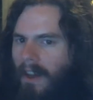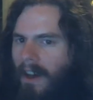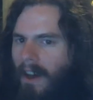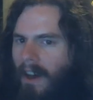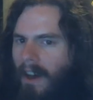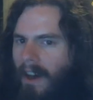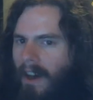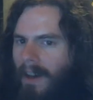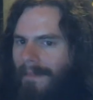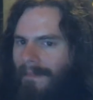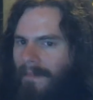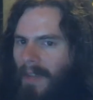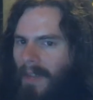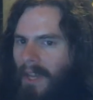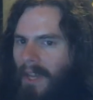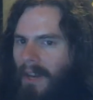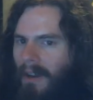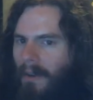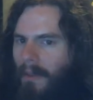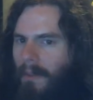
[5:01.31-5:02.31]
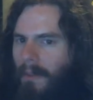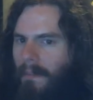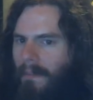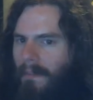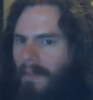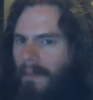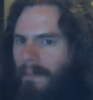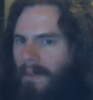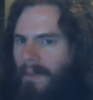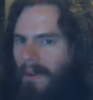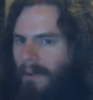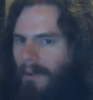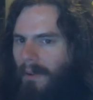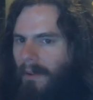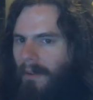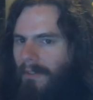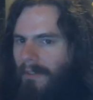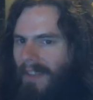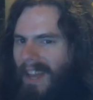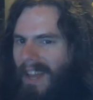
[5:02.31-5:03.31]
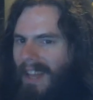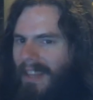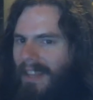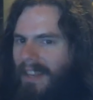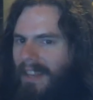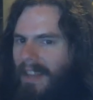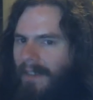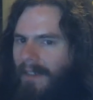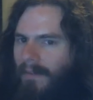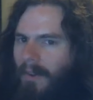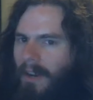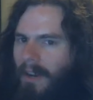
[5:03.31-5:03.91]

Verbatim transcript: um, you know, the, the murals at the Denver